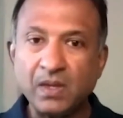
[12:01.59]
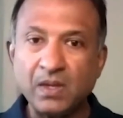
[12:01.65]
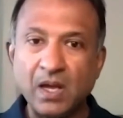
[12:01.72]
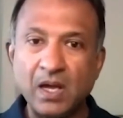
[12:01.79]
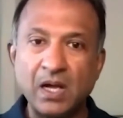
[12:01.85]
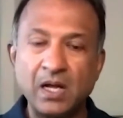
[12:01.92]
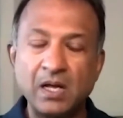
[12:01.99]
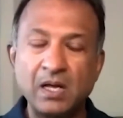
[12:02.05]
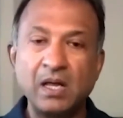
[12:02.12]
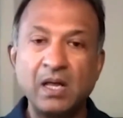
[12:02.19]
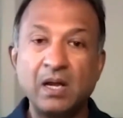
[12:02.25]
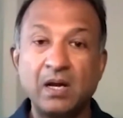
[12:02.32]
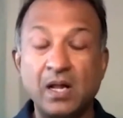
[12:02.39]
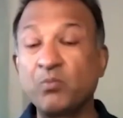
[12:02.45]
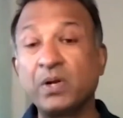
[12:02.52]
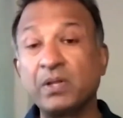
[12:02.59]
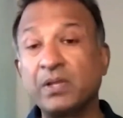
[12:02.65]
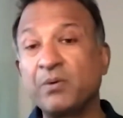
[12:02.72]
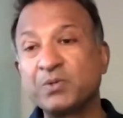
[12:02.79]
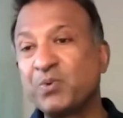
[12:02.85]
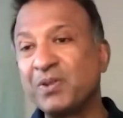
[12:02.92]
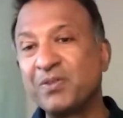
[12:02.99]
that
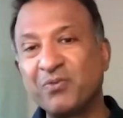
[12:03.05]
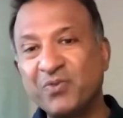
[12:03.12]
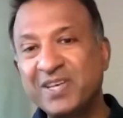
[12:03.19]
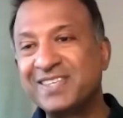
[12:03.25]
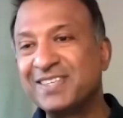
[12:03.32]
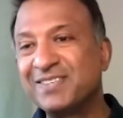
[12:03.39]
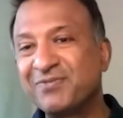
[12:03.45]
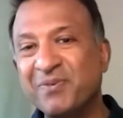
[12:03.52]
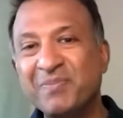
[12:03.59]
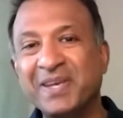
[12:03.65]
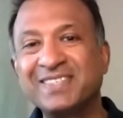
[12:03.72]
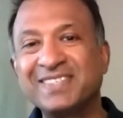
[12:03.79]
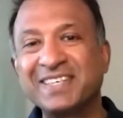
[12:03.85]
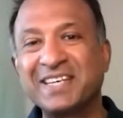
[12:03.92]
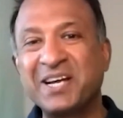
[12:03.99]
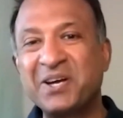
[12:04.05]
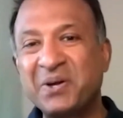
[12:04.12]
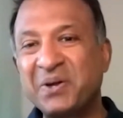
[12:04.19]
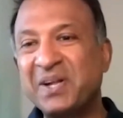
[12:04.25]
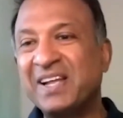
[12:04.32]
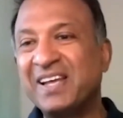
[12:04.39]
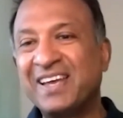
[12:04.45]
was one of the reasons for me to
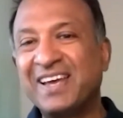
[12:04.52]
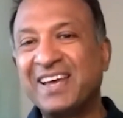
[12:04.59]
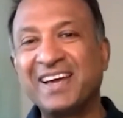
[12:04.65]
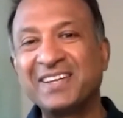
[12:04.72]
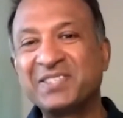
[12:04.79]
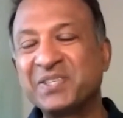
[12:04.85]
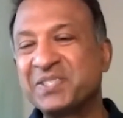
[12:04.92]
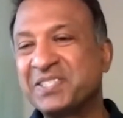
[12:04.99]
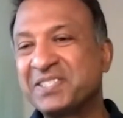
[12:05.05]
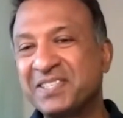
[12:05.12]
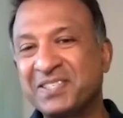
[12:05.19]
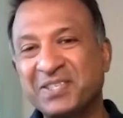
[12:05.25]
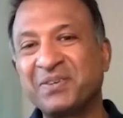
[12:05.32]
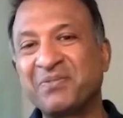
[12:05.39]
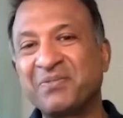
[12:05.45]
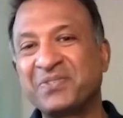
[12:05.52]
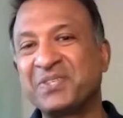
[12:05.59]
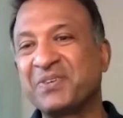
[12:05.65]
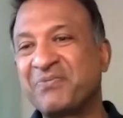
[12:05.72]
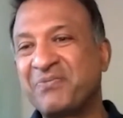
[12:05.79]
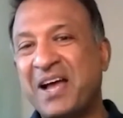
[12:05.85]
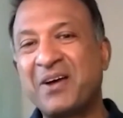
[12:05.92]
go to
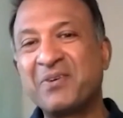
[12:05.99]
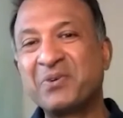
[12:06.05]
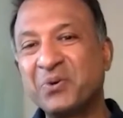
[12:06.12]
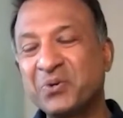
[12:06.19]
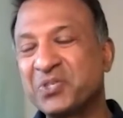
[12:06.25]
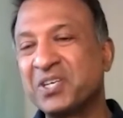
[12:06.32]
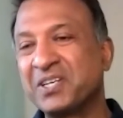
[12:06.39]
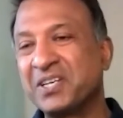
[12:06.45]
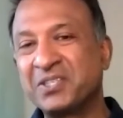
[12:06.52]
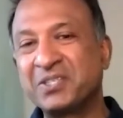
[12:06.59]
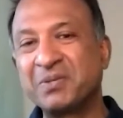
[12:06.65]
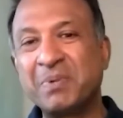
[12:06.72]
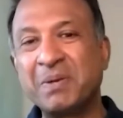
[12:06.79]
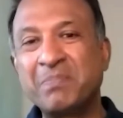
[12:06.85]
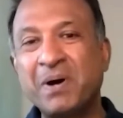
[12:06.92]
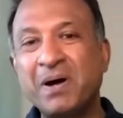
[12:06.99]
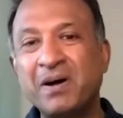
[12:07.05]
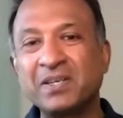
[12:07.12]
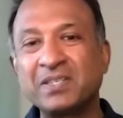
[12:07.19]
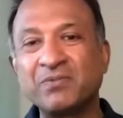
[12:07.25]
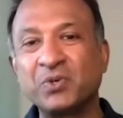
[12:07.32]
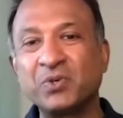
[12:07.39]
found Orchard and to be
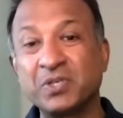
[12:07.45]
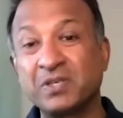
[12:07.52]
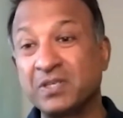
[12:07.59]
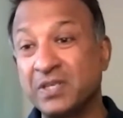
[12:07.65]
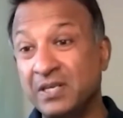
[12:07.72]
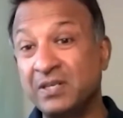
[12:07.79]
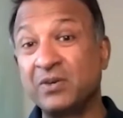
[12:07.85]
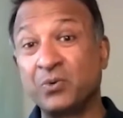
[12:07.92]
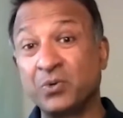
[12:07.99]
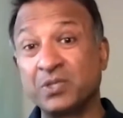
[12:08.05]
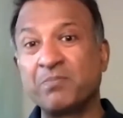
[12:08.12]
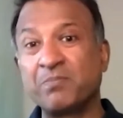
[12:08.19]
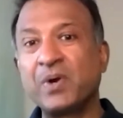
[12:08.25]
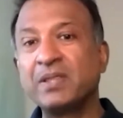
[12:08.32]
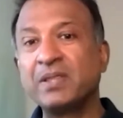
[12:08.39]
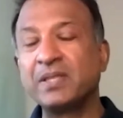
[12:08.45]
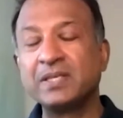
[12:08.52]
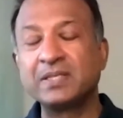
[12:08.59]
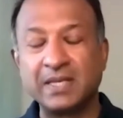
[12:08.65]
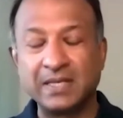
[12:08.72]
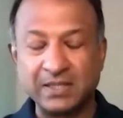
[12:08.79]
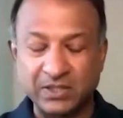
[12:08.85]
part of Orchard in order to bring these
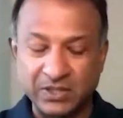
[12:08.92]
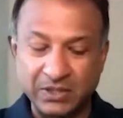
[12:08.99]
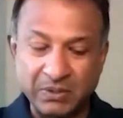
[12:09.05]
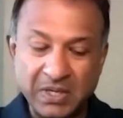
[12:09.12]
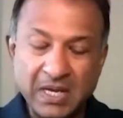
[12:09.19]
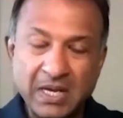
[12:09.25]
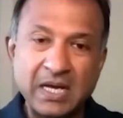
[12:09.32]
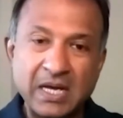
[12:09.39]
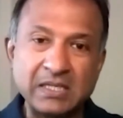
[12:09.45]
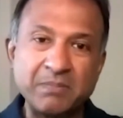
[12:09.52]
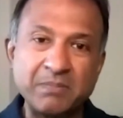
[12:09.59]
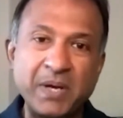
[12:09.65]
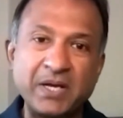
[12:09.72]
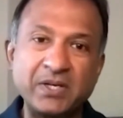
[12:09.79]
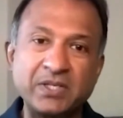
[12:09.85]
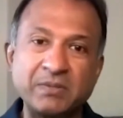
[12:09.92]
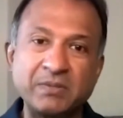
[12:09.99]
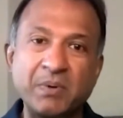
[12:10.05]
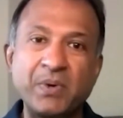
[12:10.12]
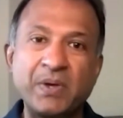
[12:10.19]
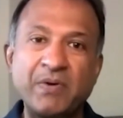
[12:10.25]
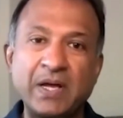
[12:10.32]
things to patients.
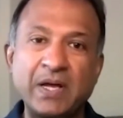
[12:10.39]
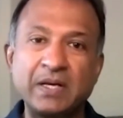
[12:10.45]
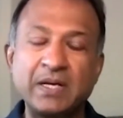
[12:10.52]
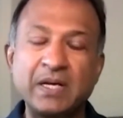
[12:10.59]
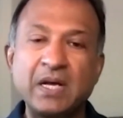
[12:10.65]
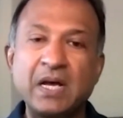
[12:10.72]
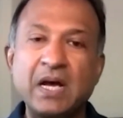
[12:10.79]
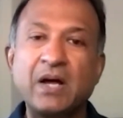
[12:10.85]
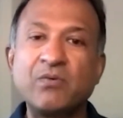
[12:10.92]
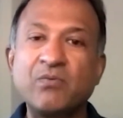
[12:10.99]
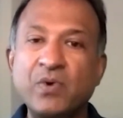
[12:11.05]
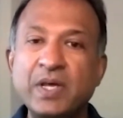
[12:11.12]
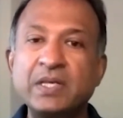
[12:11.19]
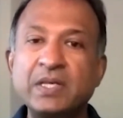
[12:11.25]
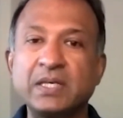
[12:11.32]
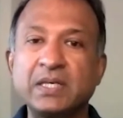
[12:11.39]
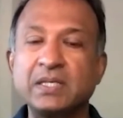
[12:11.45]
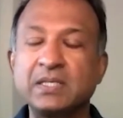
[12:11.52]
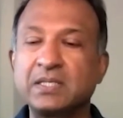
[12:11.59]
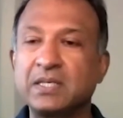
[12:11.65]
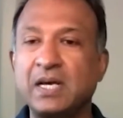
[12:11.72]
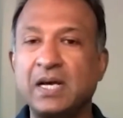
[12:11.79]
But we've had a recent